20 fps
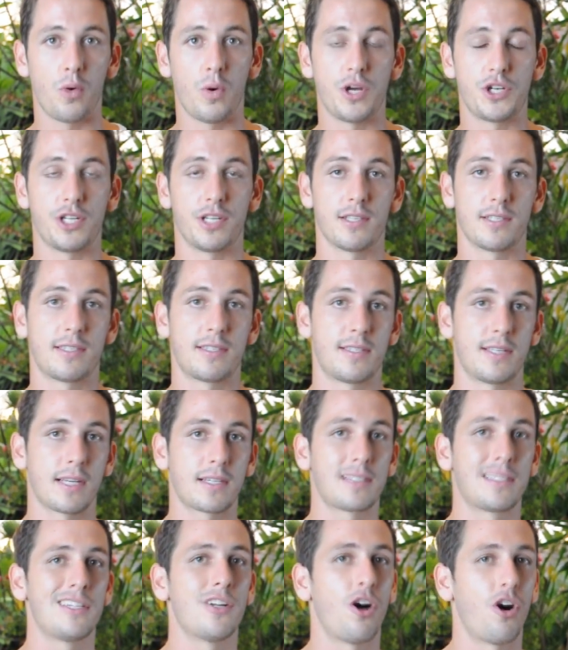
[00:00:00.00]
which is
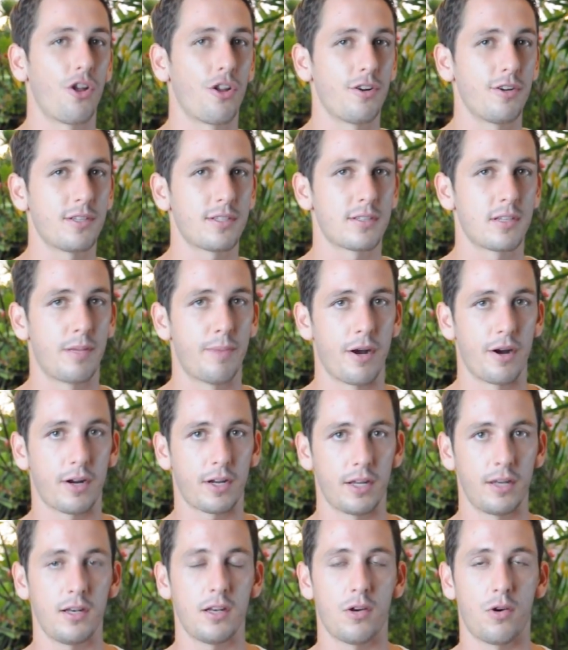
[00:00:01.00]
$60
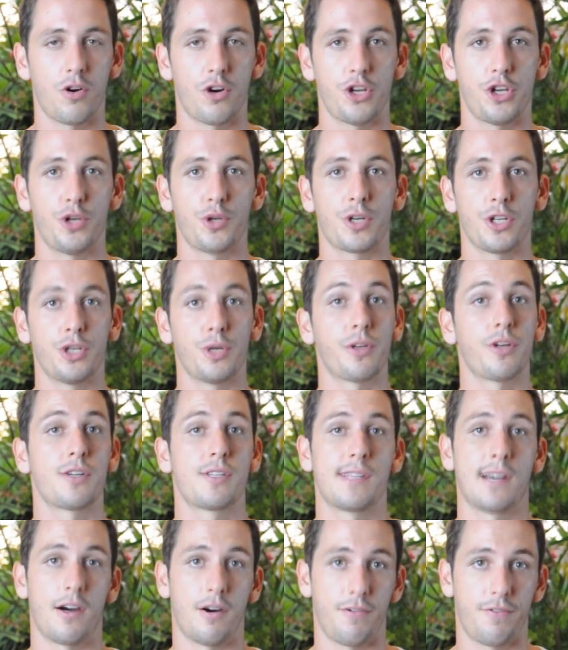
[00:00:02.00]
American, or you can do it
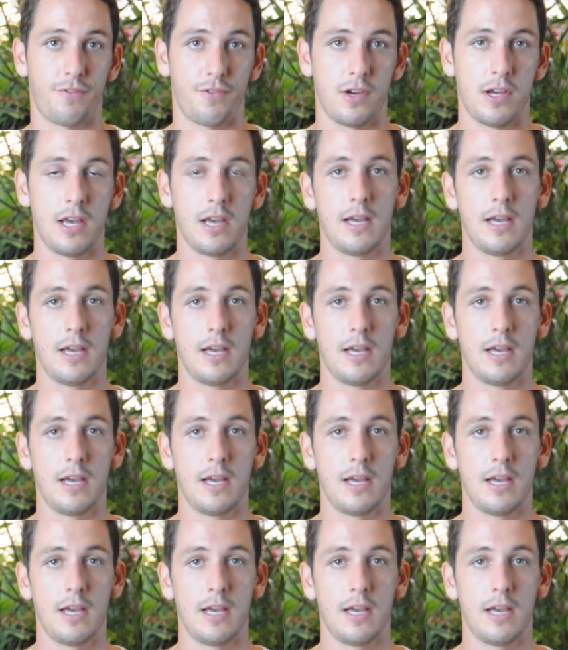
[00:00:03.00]
yourself.